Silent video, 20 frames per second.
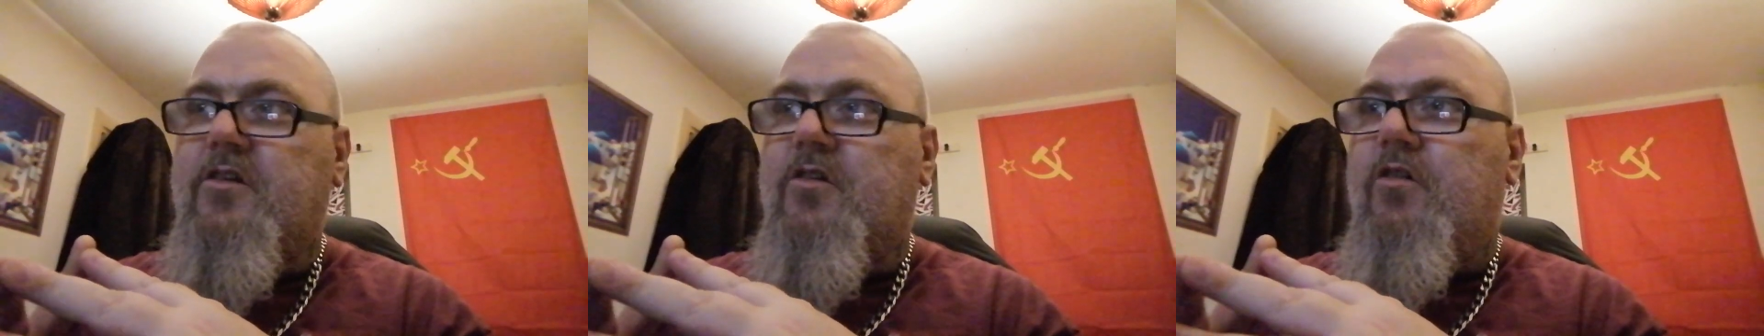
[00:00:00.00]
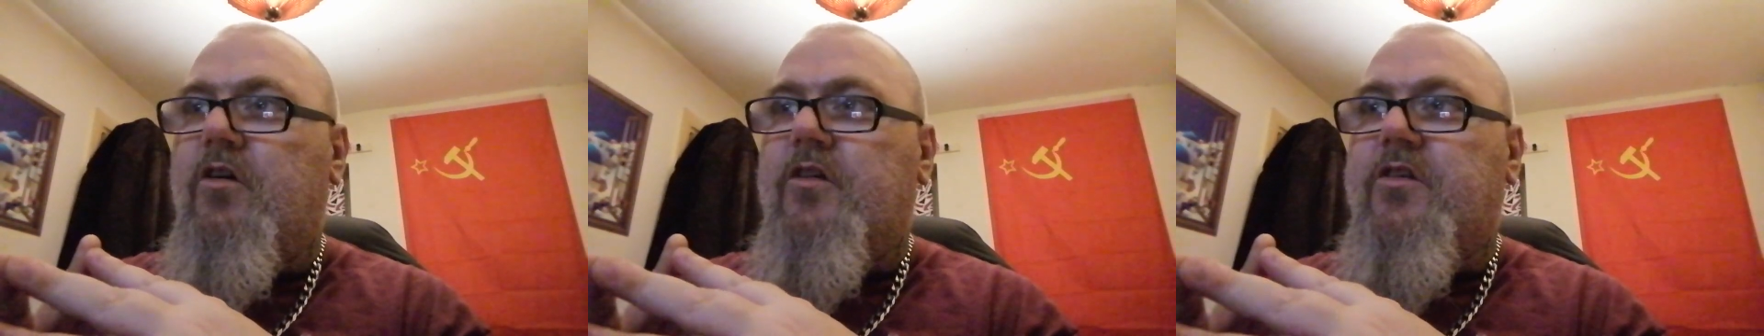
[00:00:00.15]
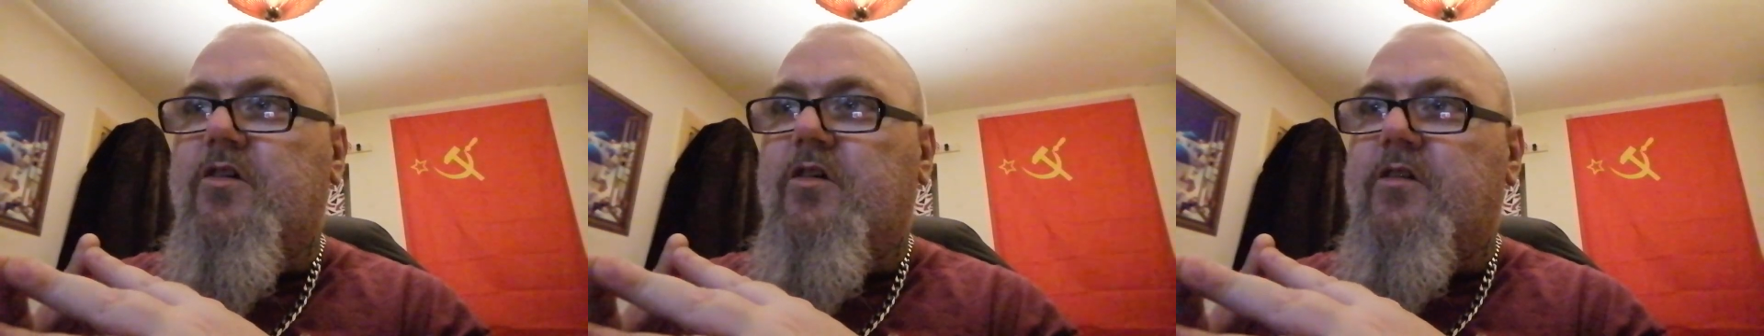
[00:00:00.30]

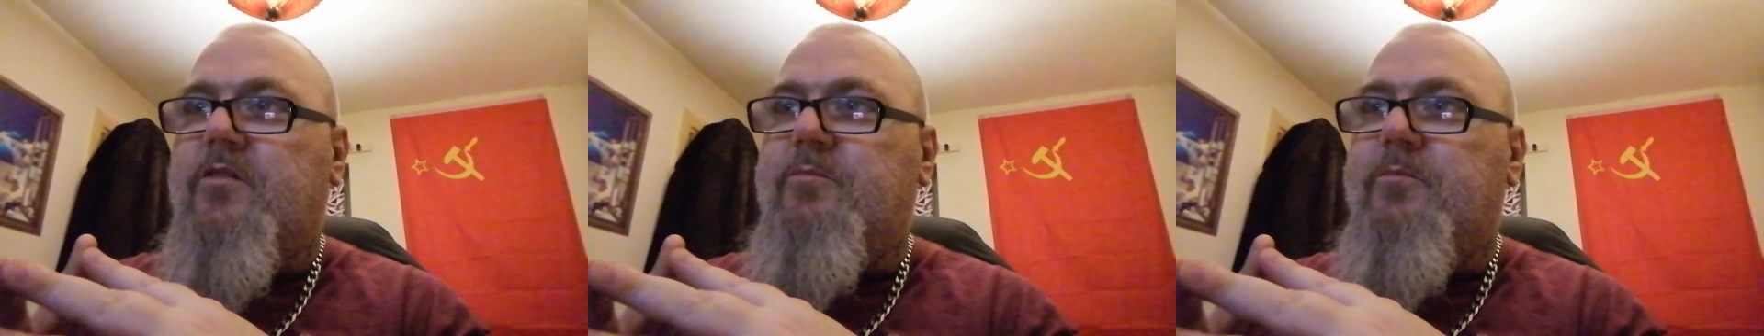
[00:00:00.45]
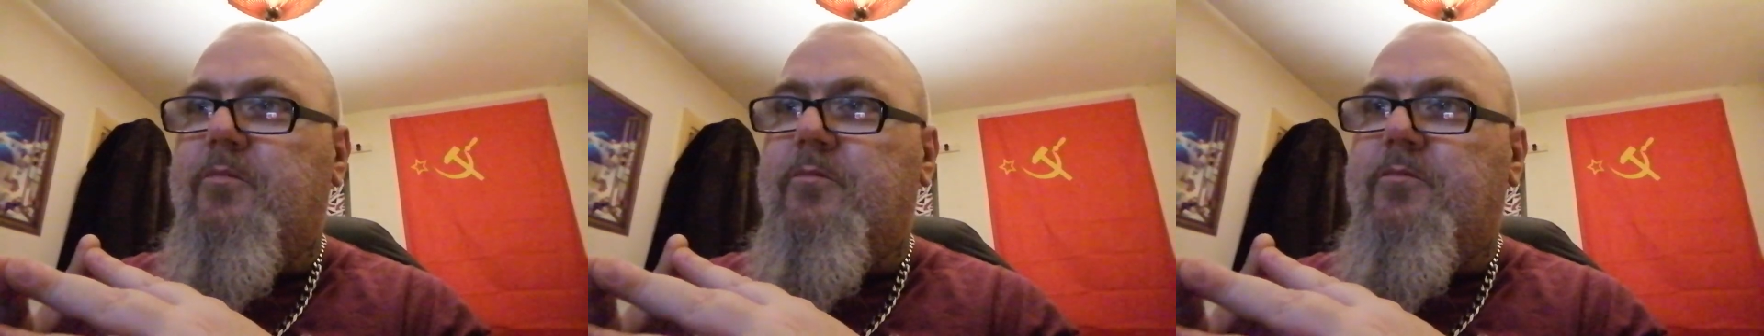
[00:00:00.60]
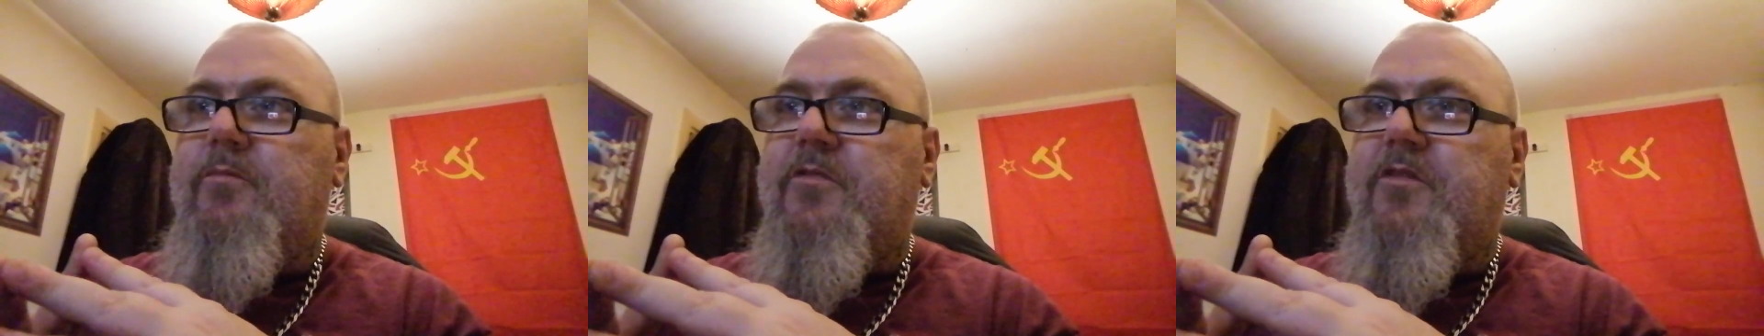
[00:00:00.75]
got a nice
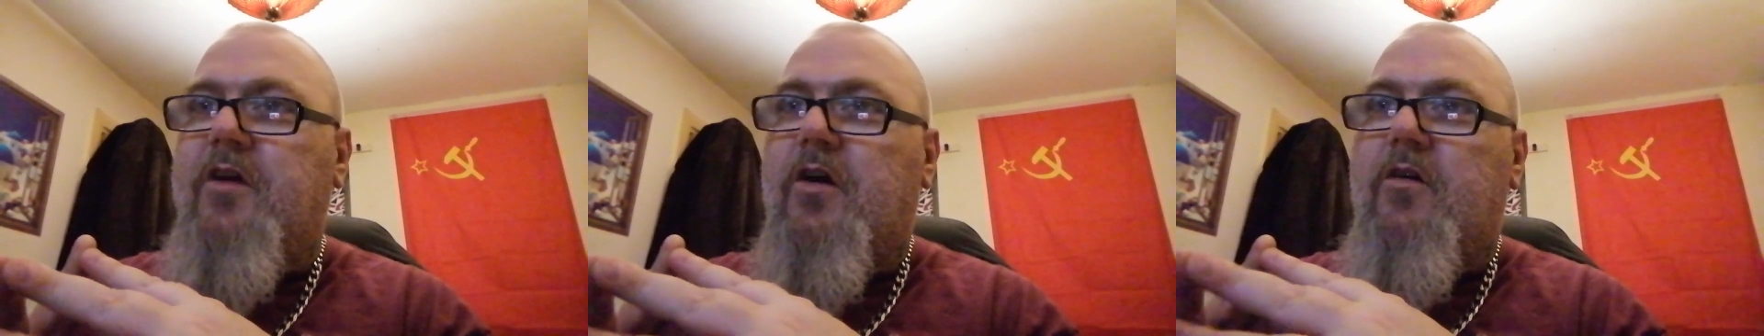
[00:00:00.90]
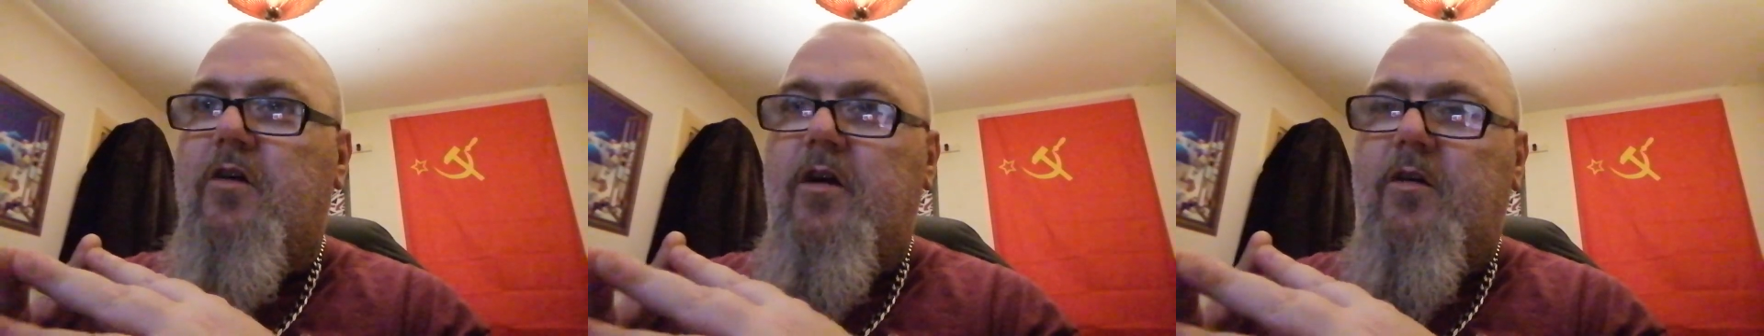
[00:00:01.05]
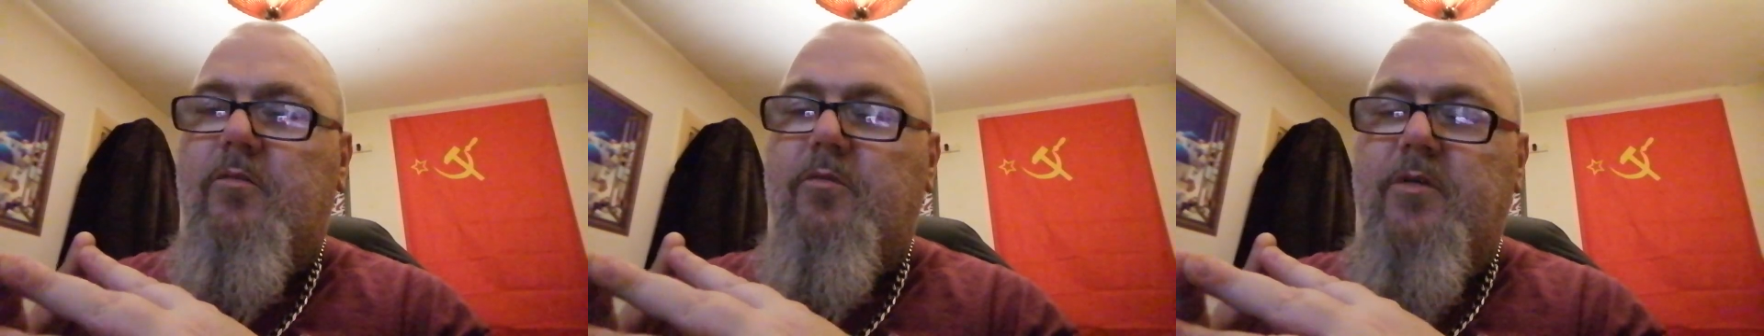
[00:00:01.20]
dial,